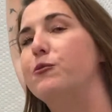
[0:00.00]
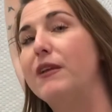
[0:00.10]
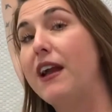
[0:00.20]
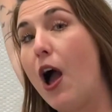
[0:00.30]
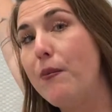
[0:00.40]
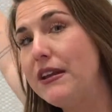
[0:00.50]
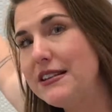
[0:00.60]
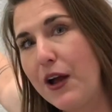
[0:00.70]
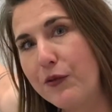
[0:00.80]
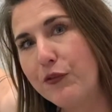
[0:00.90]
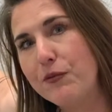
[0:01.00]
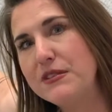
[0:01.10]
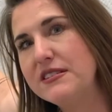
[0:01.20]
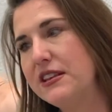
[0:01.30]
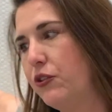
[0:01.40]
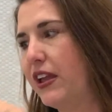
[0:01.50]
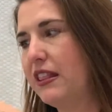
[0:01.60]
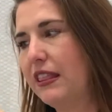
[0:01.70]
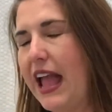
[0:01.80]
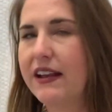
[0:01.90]
would be coming down from the ceiling
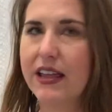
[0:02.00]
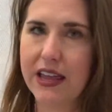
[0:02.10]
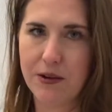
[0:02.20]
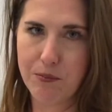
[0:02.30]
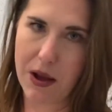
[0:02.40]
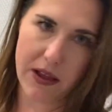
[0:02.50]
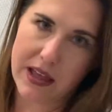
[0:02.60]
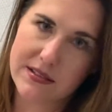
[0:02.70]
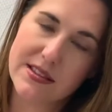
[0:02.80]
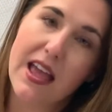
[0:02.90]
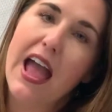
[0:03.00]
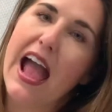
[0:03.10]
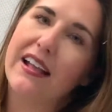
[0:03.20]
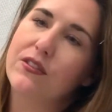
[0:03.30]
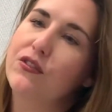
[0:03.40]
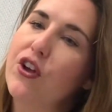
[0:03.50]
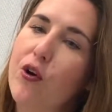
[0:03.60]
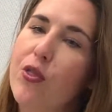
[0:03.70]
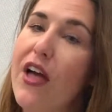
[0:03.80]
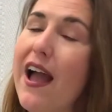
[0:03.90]
and landing in buckets. And
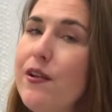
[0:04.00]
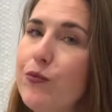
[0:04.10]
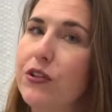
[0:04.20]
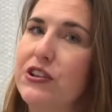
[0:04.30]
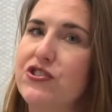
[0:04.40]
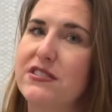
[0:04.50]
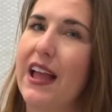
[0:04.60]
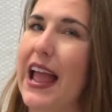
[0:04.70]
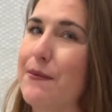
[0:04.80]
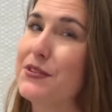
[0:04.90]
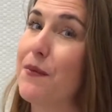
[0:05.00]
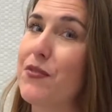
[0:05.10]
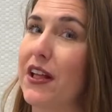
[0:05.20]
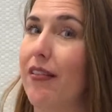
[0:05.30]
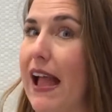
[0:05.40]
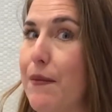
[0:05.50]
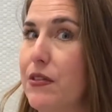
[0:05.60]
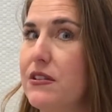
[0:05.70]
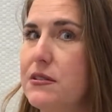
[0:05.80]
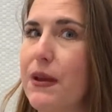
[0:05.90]
so that really just amped up the glam
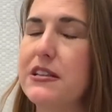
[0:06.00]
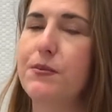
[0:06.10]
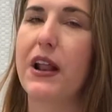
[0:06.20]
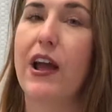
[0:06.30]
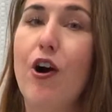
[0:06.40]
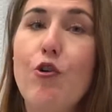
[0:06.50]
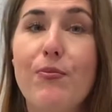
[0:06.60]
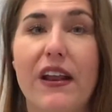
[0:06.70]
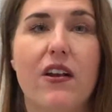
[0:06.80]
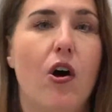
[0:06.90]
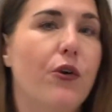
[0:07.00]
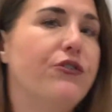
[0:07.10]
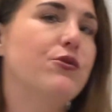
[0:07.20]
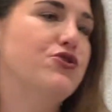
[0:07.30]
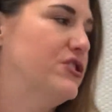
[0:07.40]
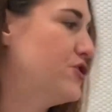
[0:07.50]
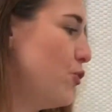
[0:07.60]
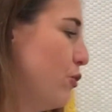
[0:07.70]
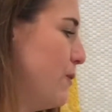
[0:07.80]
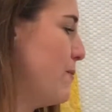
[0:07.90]
in the space, but I hope that it also just told